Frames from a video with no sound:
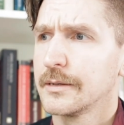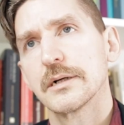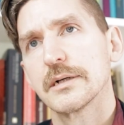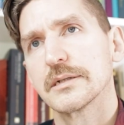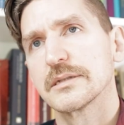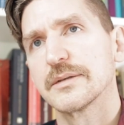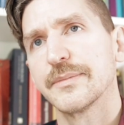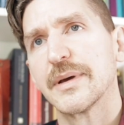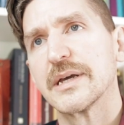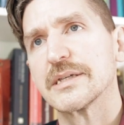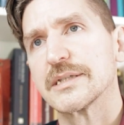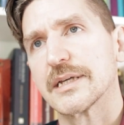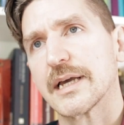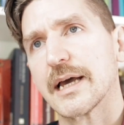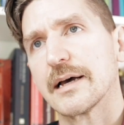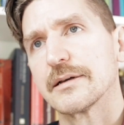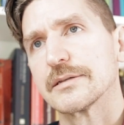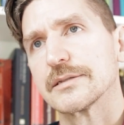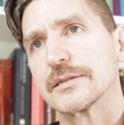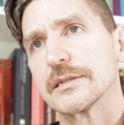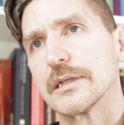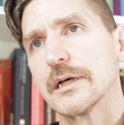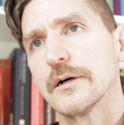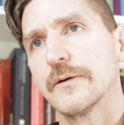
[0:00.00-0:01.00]
it's amazing how
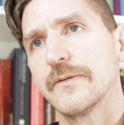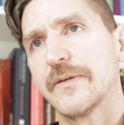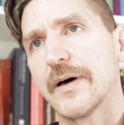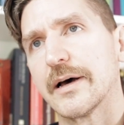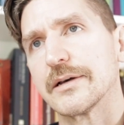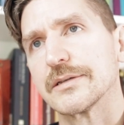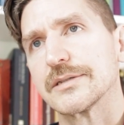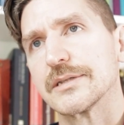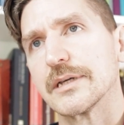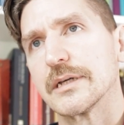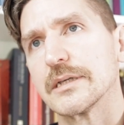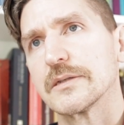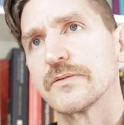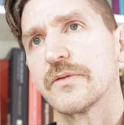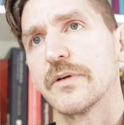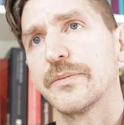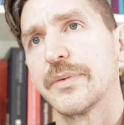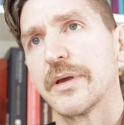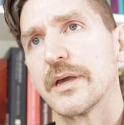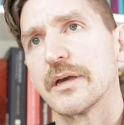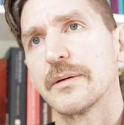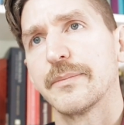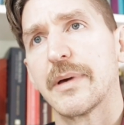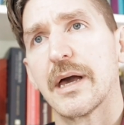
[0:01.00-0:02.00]
slow Faust is for
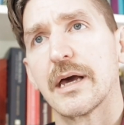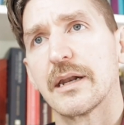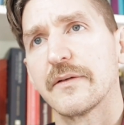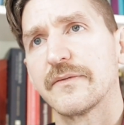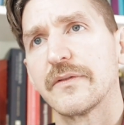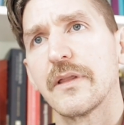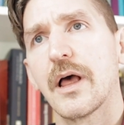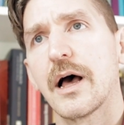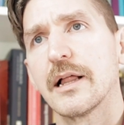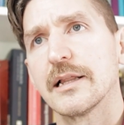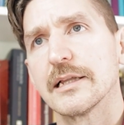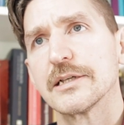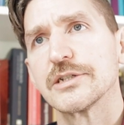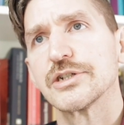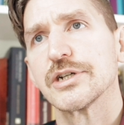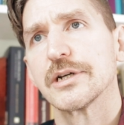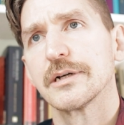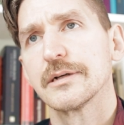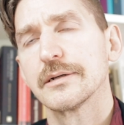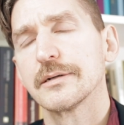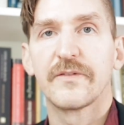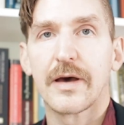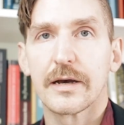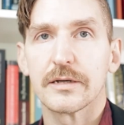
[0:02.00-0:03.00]
being a man of knowledge.
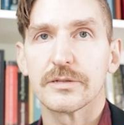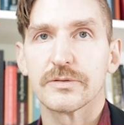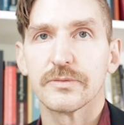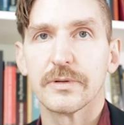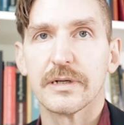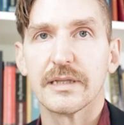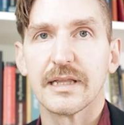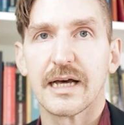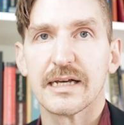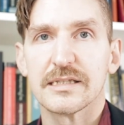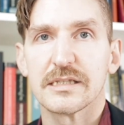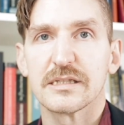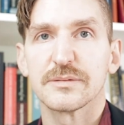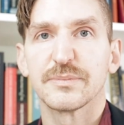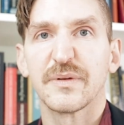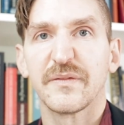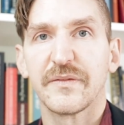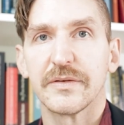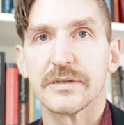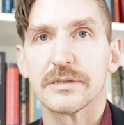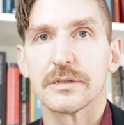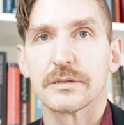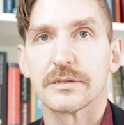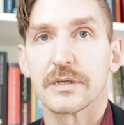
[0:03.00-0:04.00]
Faust realizes
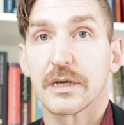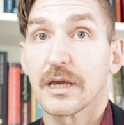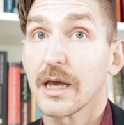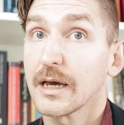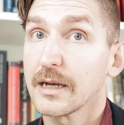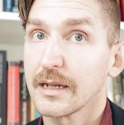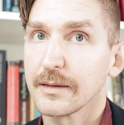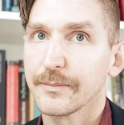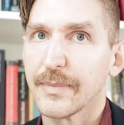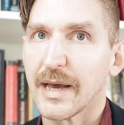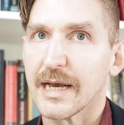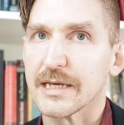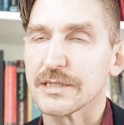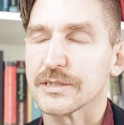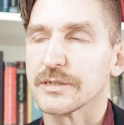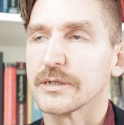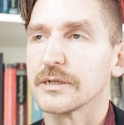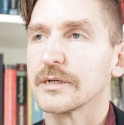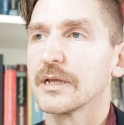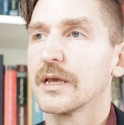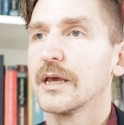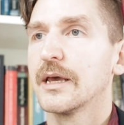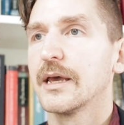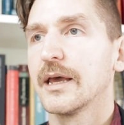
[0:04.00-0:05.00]
Mephisto's a cunning
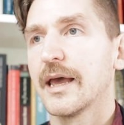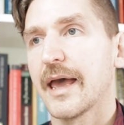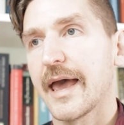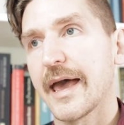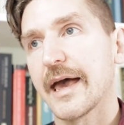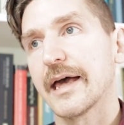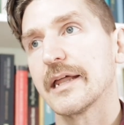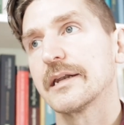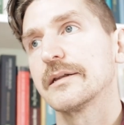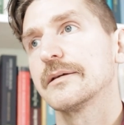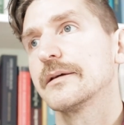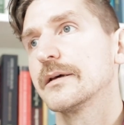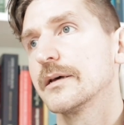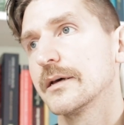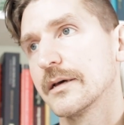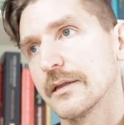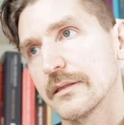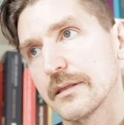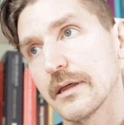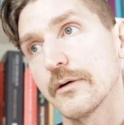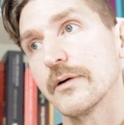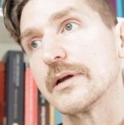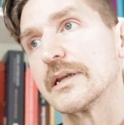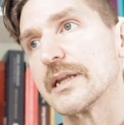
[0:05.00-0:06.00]
bastard, and,
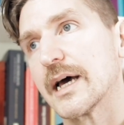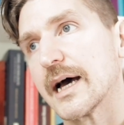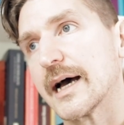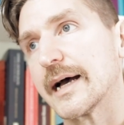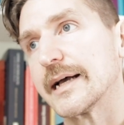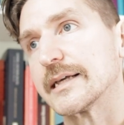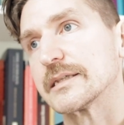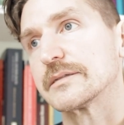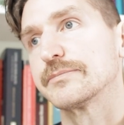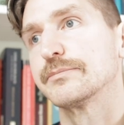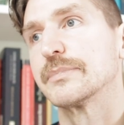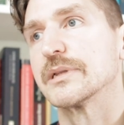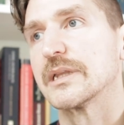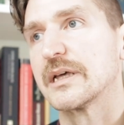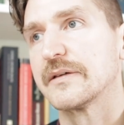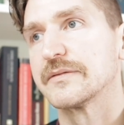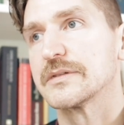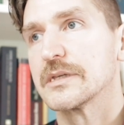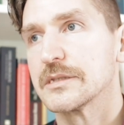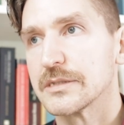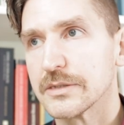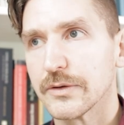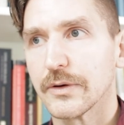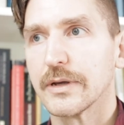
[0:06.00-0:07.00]
though he dies, believes
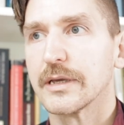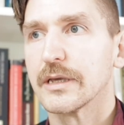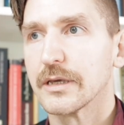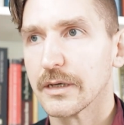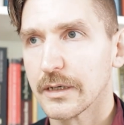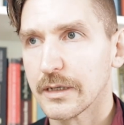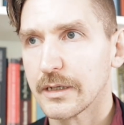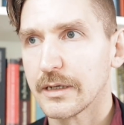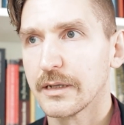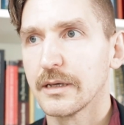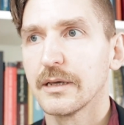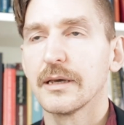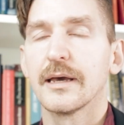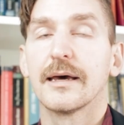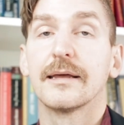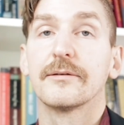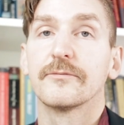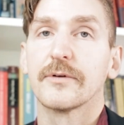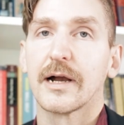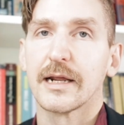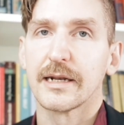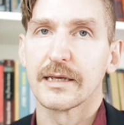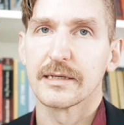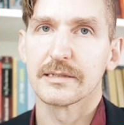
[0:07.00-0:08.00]
he's doing good
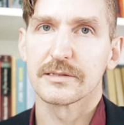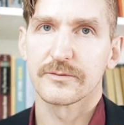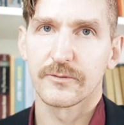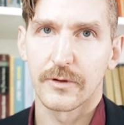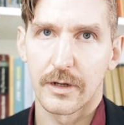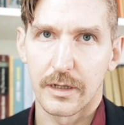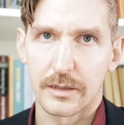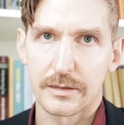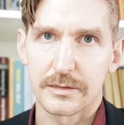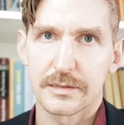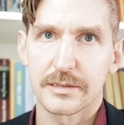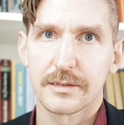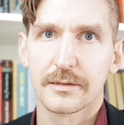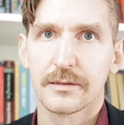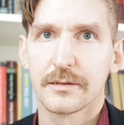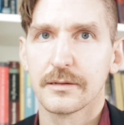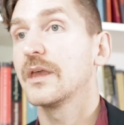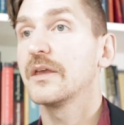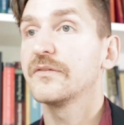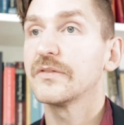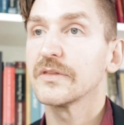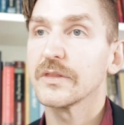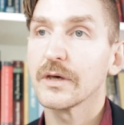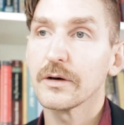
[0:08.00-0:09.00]
and righting his wrongs.
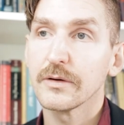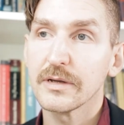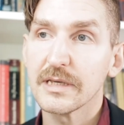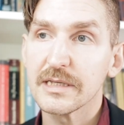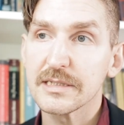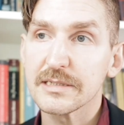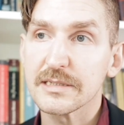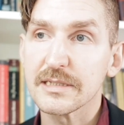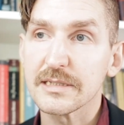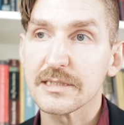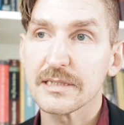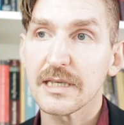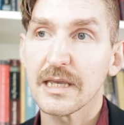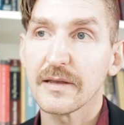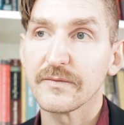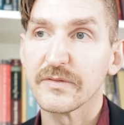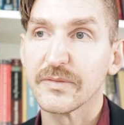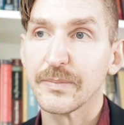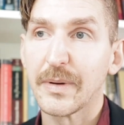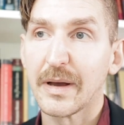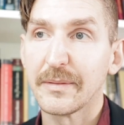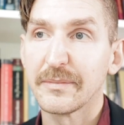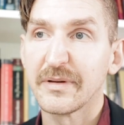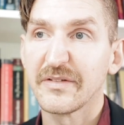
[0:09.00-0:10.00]
Even though he's
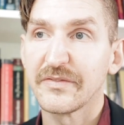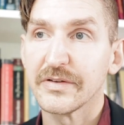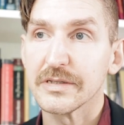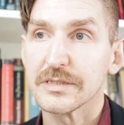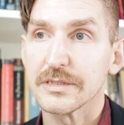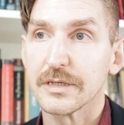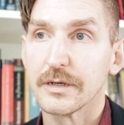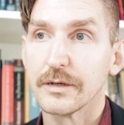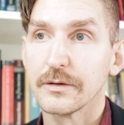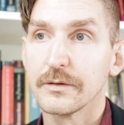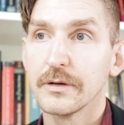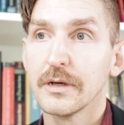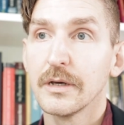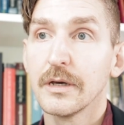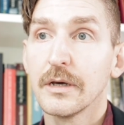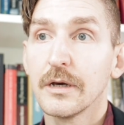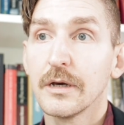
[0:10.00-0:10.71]
deceived by Mephisto,